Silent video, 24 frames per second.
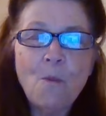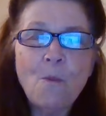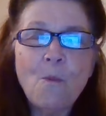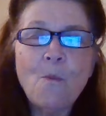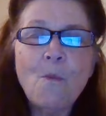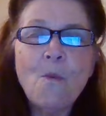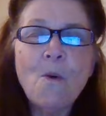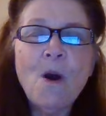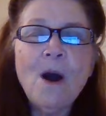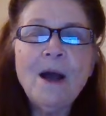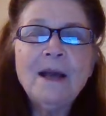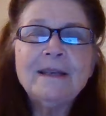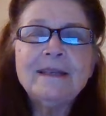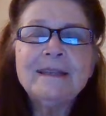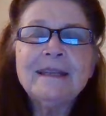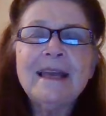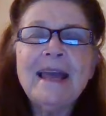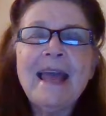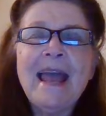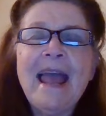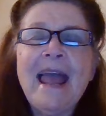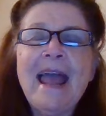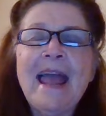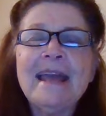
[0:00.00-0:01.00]
What
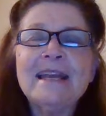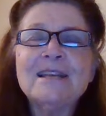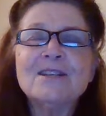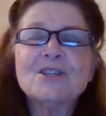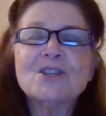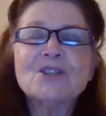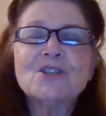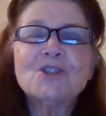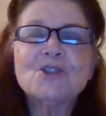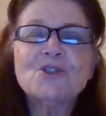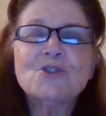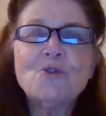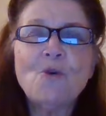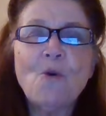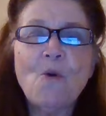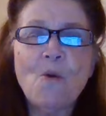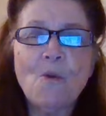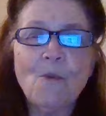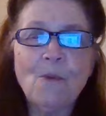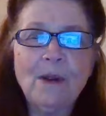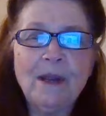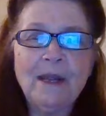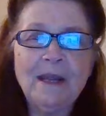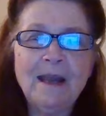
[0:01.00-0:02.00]
a
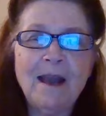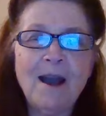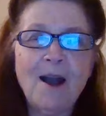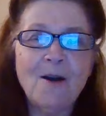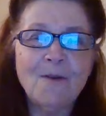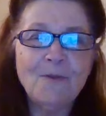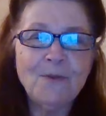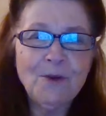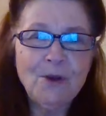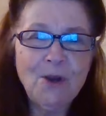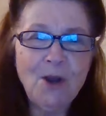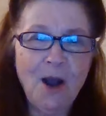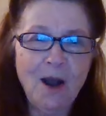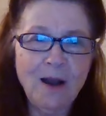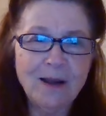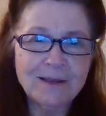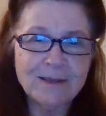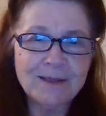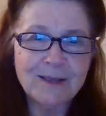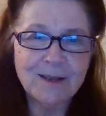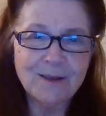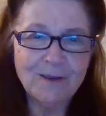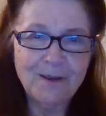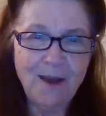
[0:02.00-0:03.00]
story of
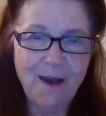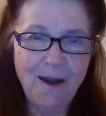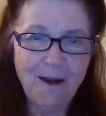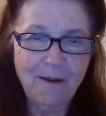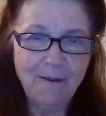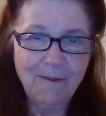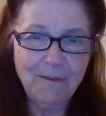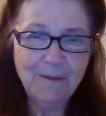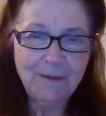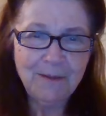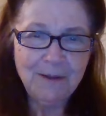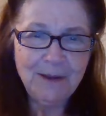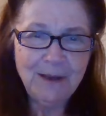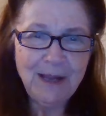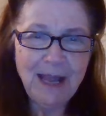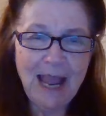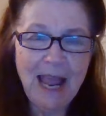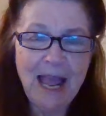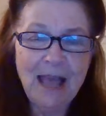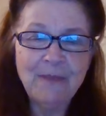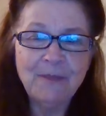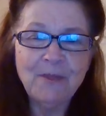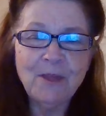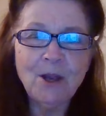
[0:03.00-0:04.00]
God's love
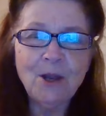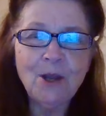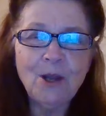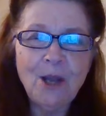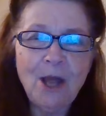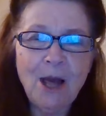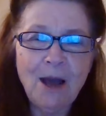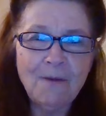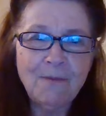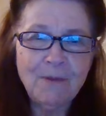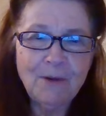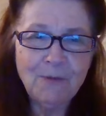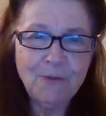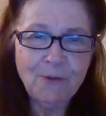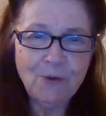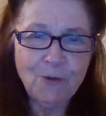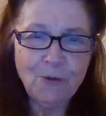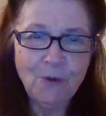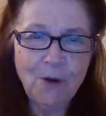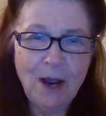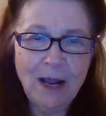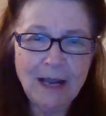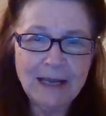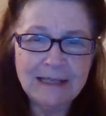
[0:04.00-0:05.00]
and the love of
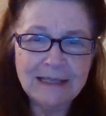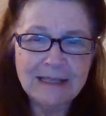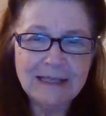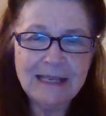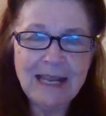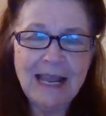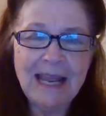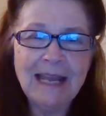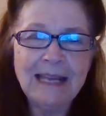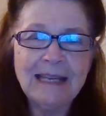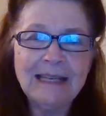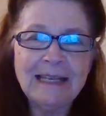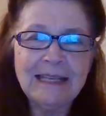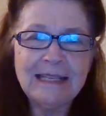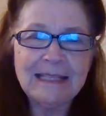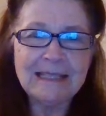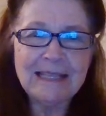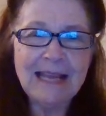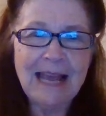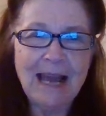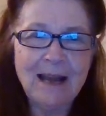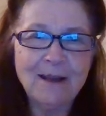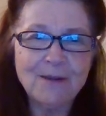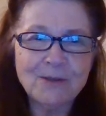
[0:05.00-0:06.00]
Christ and
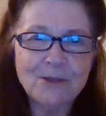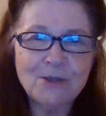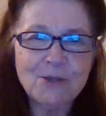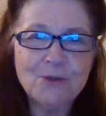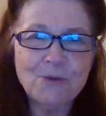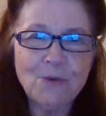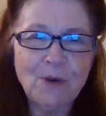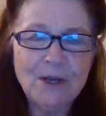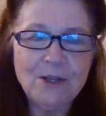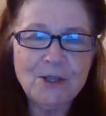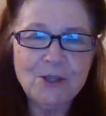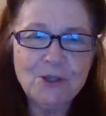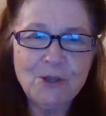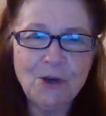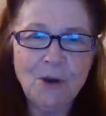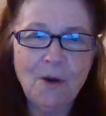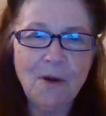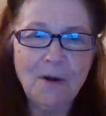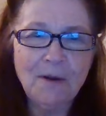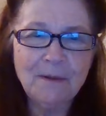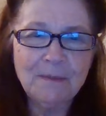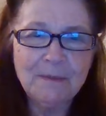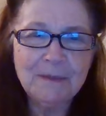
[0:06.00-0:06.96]
his outstretched arm.